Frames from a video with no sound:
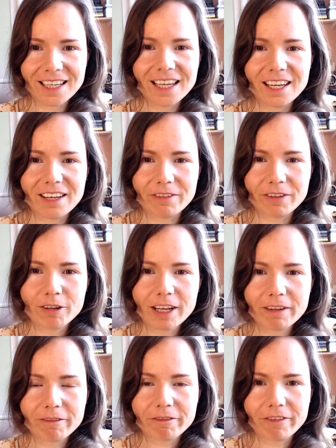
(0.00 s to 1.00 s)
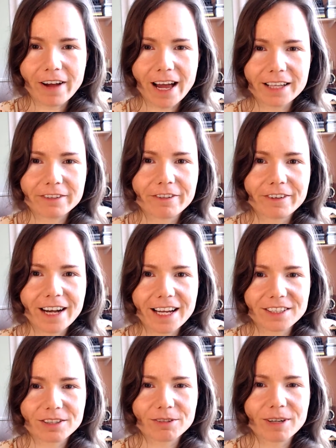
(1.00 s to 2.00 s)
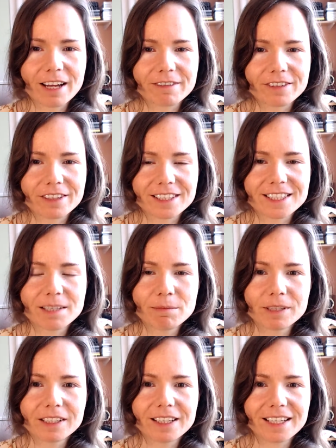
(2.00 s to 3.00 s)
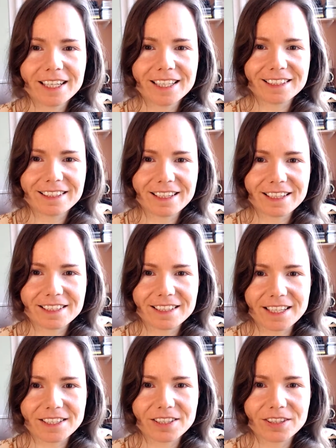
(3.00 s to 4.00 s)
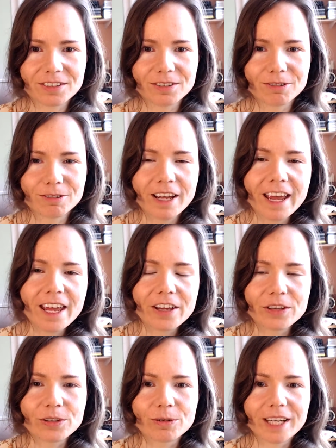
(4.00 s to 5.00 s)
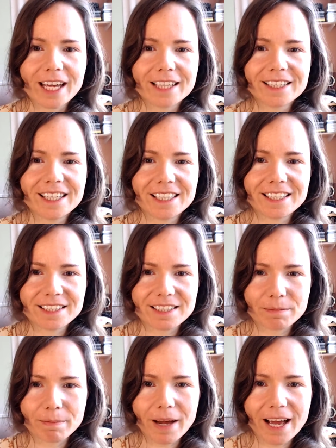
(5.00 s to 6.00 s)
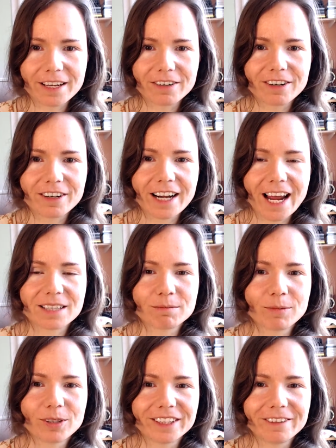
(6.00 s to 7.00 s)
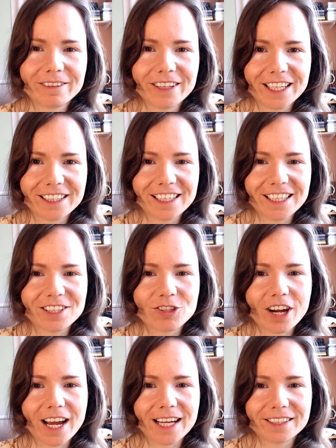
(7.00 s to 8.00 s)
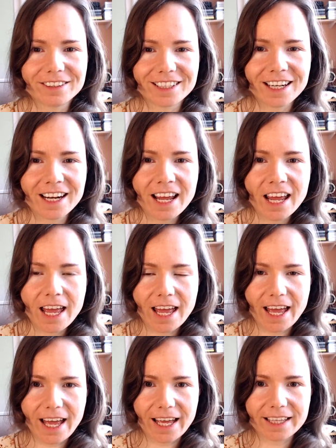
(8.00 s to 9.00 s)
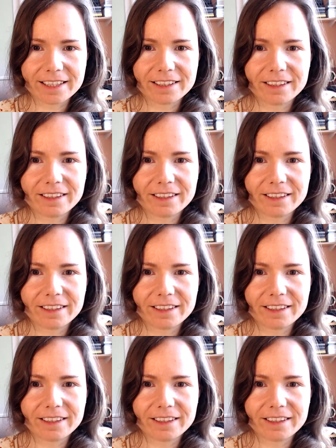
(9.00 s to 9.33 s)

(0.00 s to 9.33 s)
If you can find friends who have a similar interest as you do, you can inspire and motivate each other. And